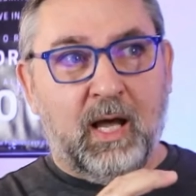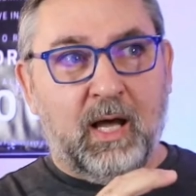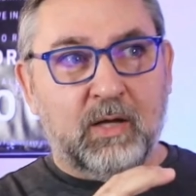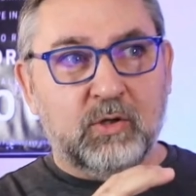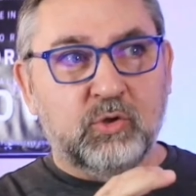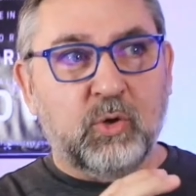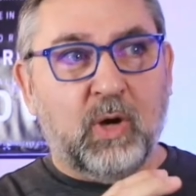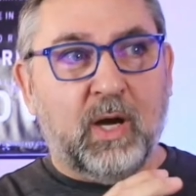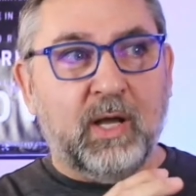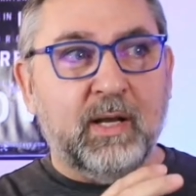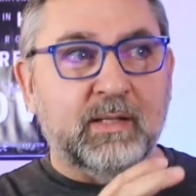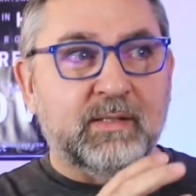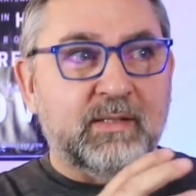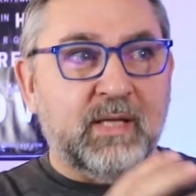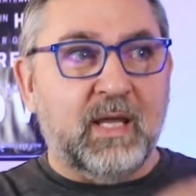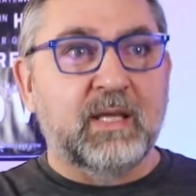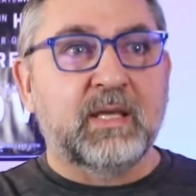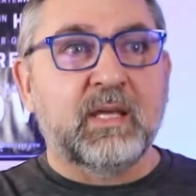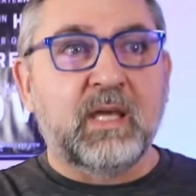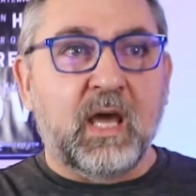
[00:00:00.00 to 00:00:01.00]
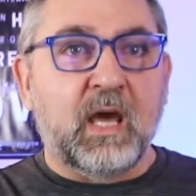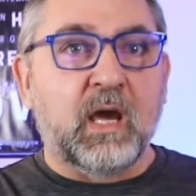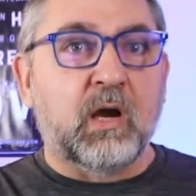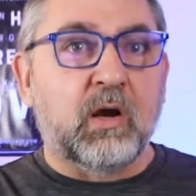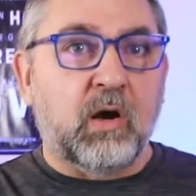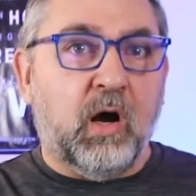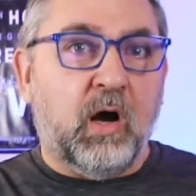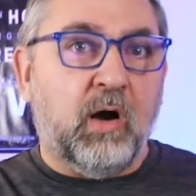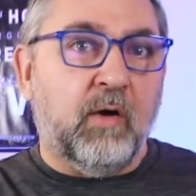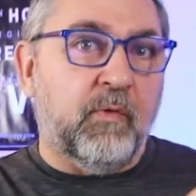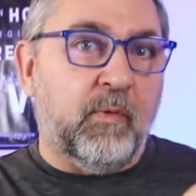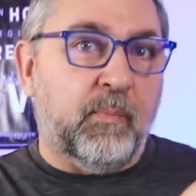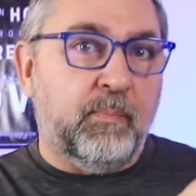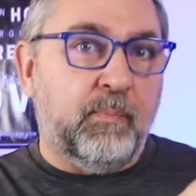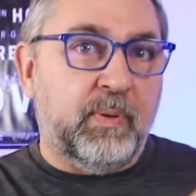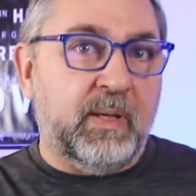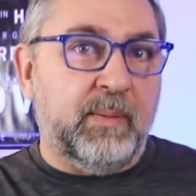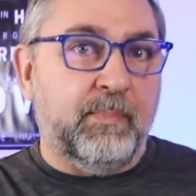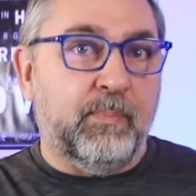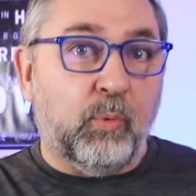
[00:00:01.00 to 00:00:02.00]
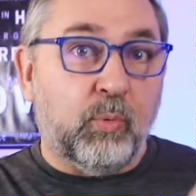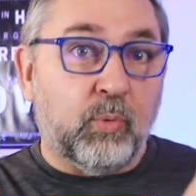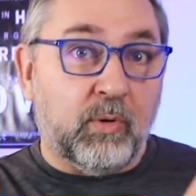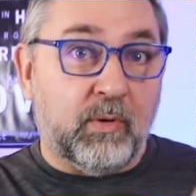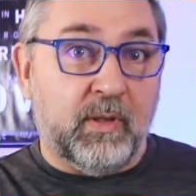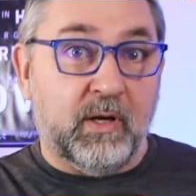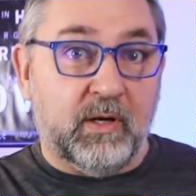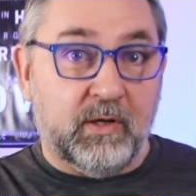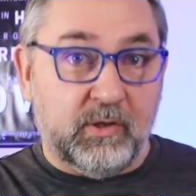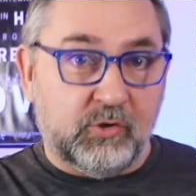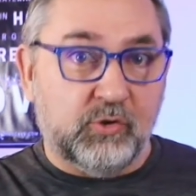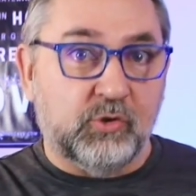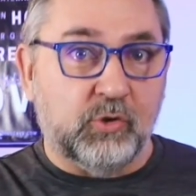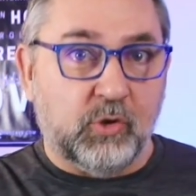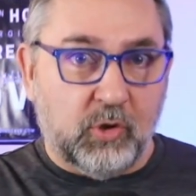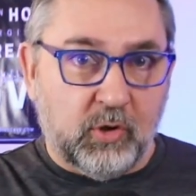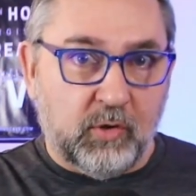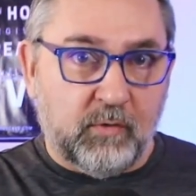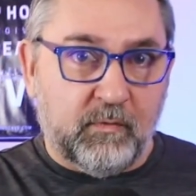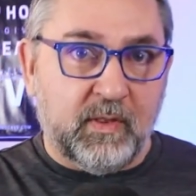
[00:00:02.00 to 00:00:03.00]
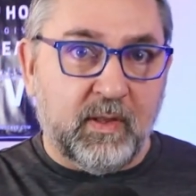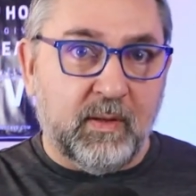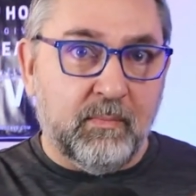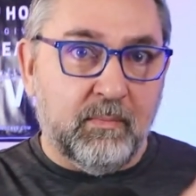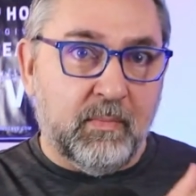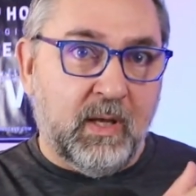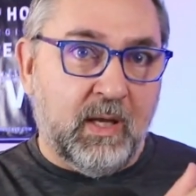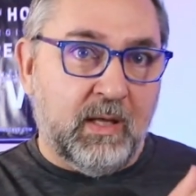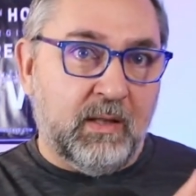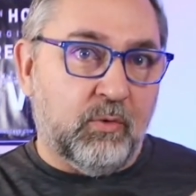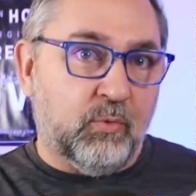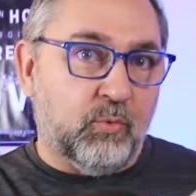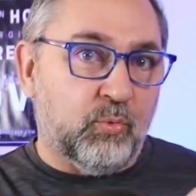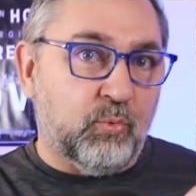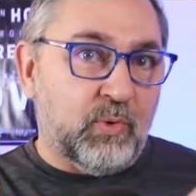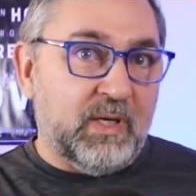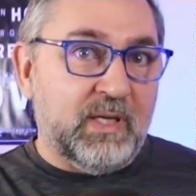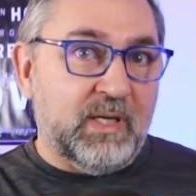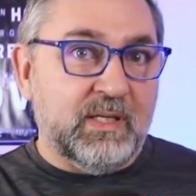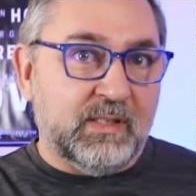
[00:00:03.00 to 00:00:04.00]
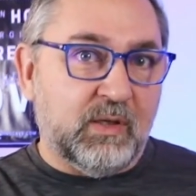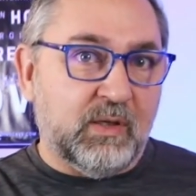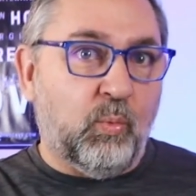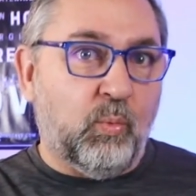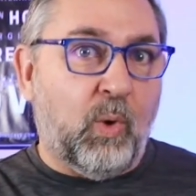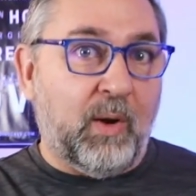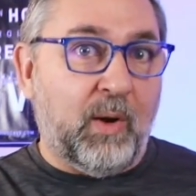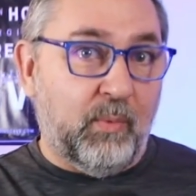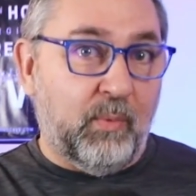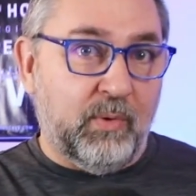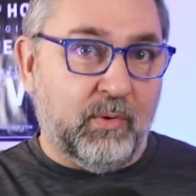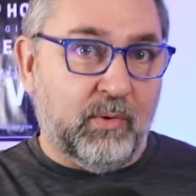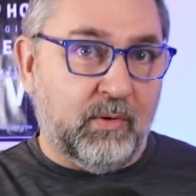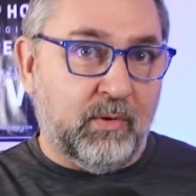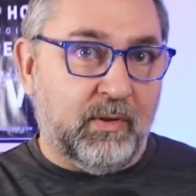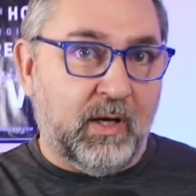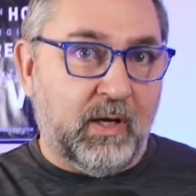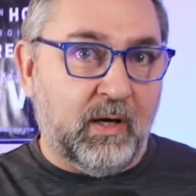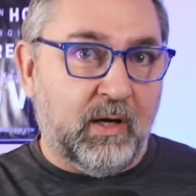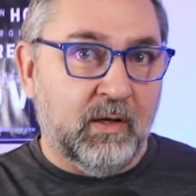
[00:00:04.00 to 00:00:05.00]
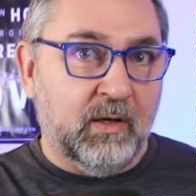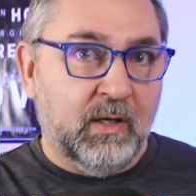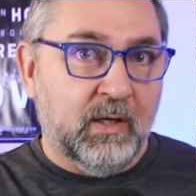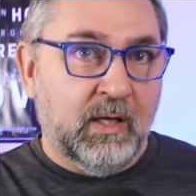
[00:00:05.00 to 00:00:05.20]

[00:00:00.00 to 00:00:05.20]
trying to take care of the people we're there to serve, and the reason why we were there.